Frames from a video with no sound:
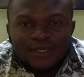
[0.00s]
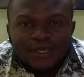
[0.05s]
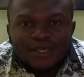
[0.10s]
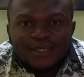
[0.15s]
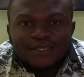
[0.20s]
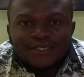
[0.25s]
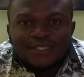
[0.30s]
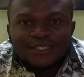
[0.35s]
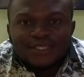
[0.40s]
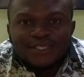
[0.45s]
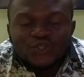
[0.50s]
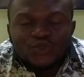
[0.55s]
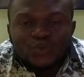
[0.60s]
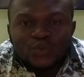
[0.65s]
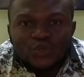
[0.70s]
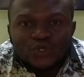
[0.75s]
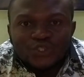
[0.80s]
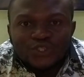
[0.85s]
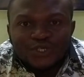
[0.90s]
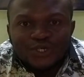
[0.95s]
Excess
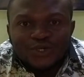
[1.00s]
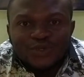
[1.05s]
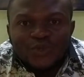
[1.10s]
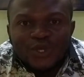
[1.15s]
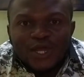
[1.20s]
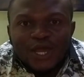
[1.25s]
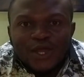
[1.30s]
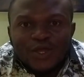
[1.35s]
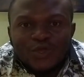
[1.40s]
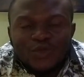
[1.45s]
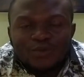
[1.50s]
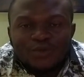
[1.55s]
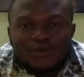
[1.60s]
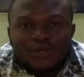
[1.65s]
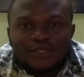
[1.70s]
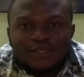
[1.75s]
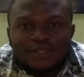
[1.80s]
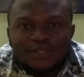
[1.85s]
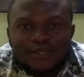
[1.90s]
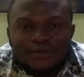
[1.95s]
water will
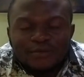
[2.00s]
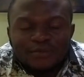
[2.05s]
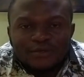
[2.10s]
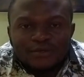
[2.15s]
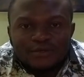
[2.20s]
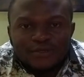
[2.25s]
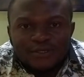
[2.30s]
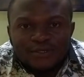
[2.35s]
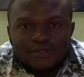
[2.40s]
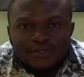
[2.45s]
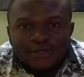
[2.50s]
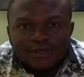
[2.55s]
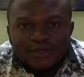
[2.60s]
accumulate in the body.